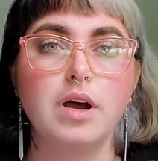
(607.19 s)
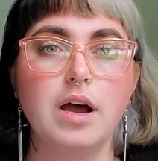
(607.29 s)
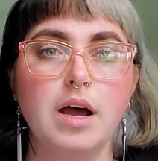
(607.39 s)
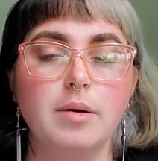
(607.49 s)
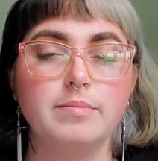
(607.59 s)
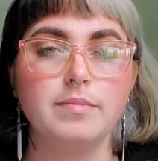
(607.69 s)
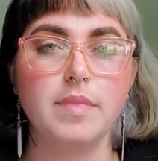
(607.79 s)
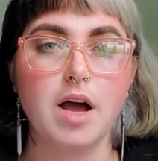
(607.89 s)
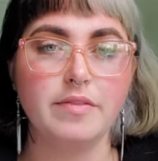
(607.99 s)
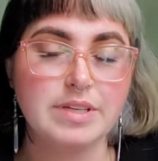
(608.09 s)

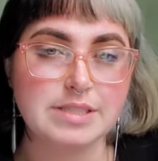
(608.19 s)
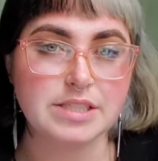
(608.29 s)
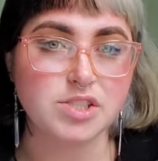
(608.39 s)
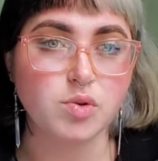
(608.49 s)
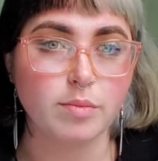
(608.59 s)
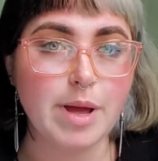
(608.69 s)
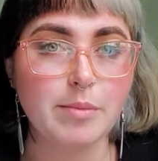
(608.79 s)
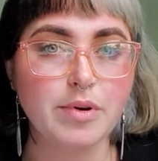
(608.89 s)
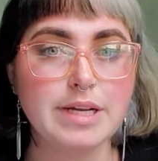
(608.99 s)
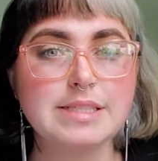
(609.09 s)
obviously store
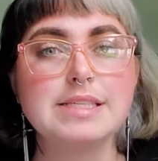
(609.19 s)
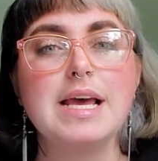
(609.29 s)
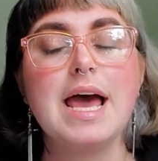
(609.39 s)
memories